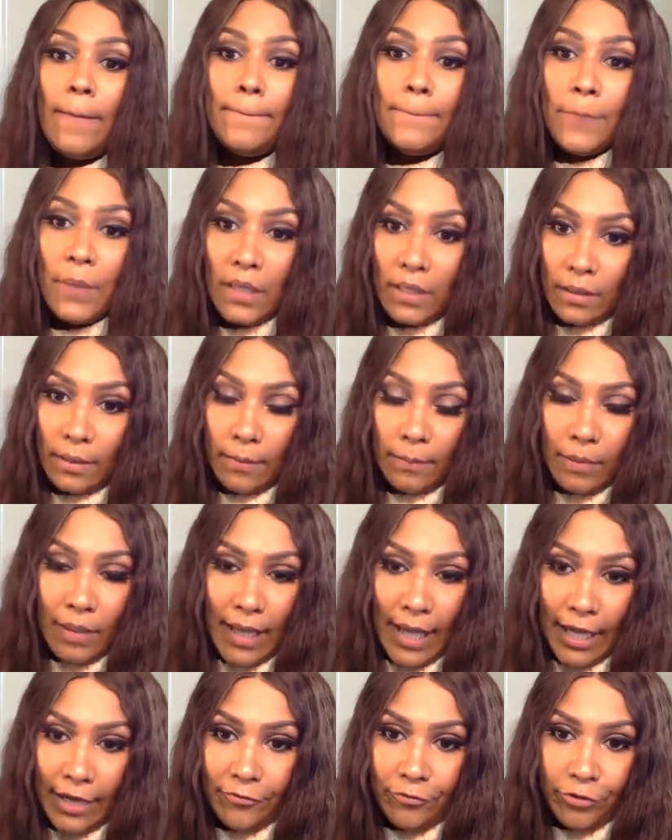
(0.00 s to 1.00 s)
But a
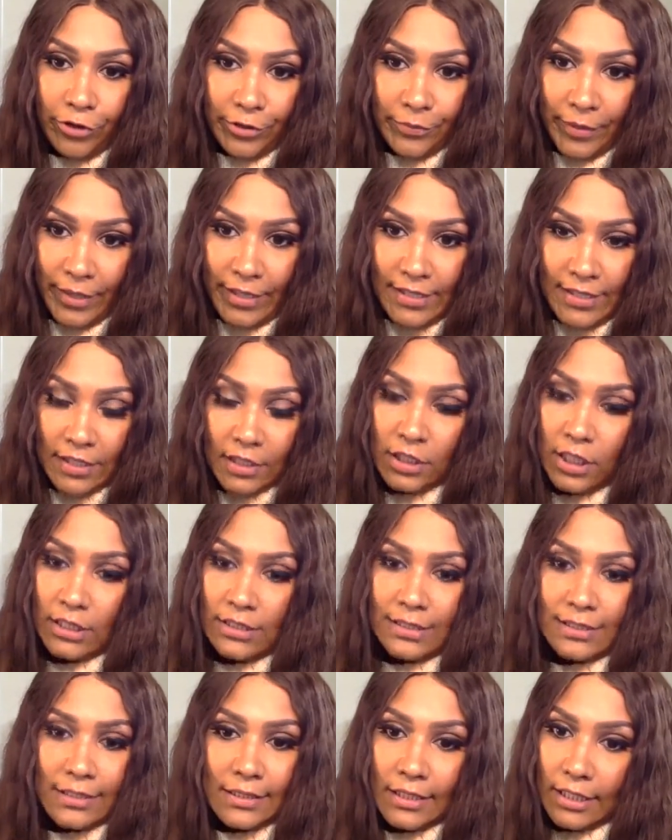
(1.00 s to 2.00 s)
black Freemason
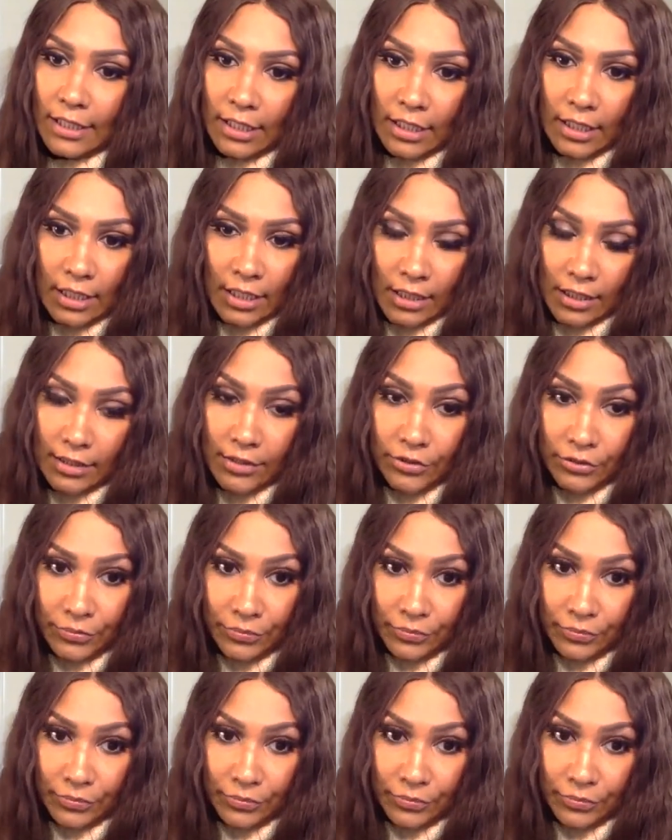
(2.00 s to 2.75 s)
doesn't need it.